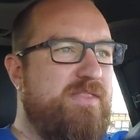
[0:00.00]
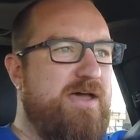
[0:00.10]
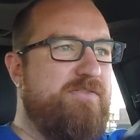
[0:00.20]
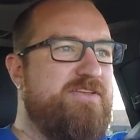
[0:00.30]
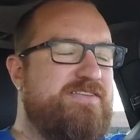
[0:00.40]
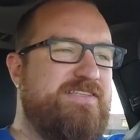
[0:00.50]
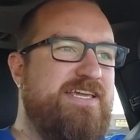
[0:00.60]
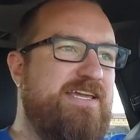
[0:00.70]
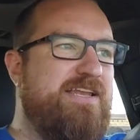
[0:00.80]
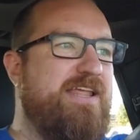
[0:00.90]
Now the
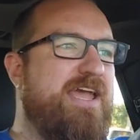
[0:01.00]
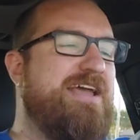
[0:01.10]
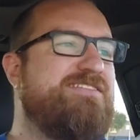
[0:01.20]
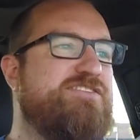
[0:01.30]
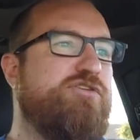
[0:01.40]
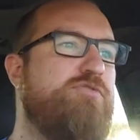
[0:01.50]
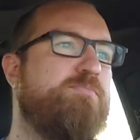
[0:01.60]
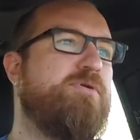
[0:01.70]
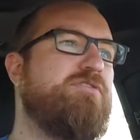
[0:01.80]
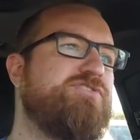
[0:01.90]
seat has its
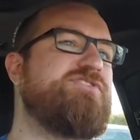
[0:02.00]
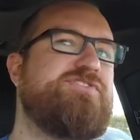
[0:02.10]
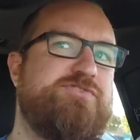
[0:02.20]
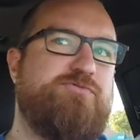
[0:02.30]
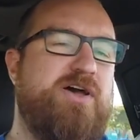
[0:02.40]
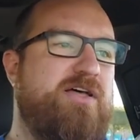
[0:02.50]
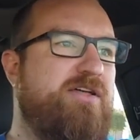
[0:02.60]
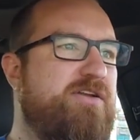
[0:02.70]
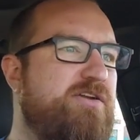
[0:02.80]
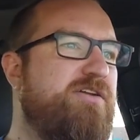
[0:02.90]
own bolsters as
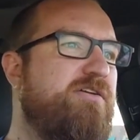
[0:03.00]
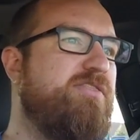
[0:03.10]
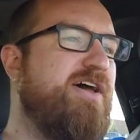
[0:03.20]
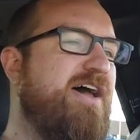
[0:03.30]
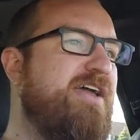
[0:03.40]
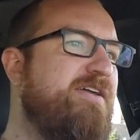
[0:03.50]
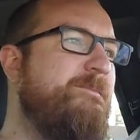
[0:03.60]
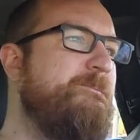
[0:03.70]
well under your thigh,